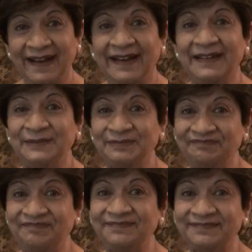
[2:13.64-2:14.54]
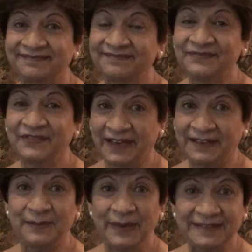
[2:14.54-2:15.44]
I am
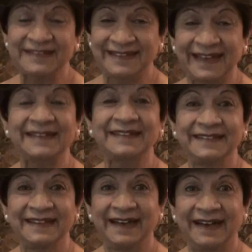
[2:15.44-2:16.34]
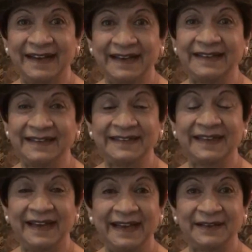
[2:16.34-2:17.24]
very blessed that
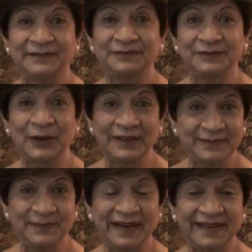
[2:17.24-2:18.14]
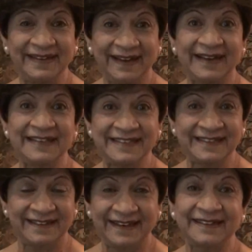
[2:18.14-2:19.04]
I've got my eyes
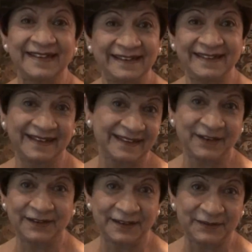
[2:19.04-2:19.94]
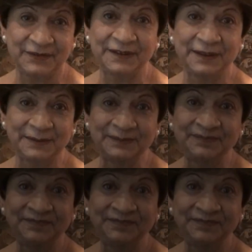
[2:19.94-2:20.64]
corrected and got the freedom.